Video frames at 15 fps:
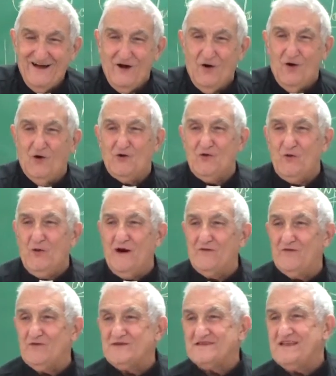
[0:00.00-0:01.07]
Or you want
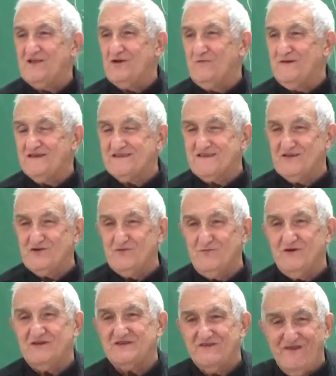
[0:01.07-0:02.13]
to send a message, you
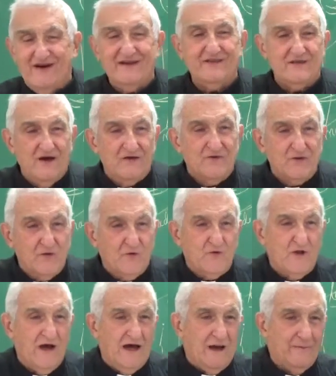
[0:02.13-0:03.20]
must find a tool,
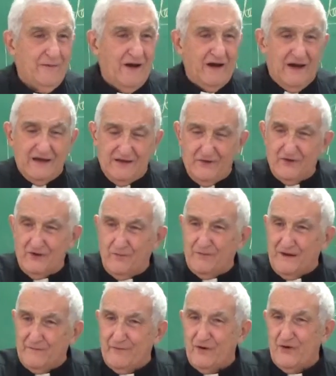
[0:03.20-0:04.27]
either a
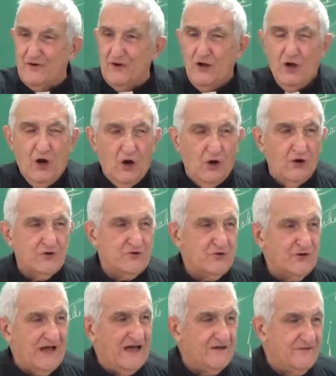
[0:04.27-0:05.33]
paper, or
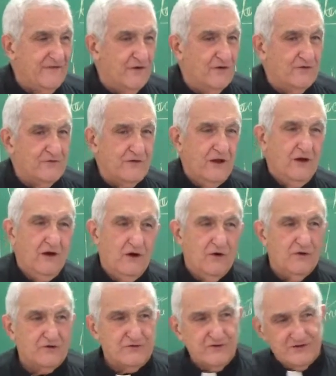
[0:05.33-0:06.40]
your iPhone,
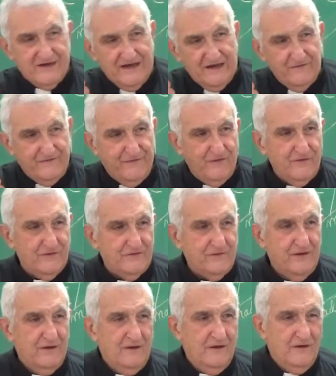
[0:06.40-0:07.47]
or your
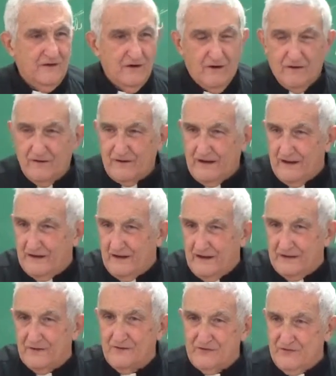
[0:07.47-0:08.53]
telephone, or I
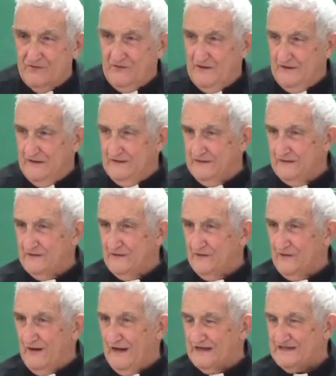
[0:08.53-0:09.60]
don't know. You
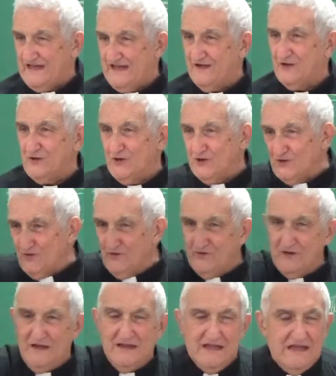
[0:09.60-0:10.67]
know, ask another tool.
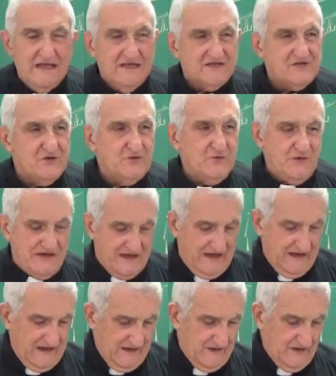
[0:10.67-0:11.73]
So we
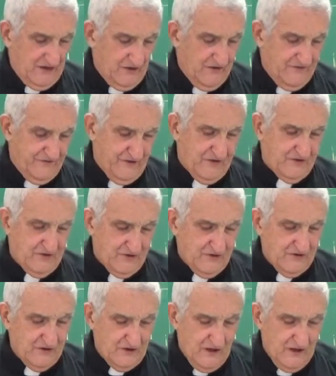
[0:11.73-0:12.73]
are confronted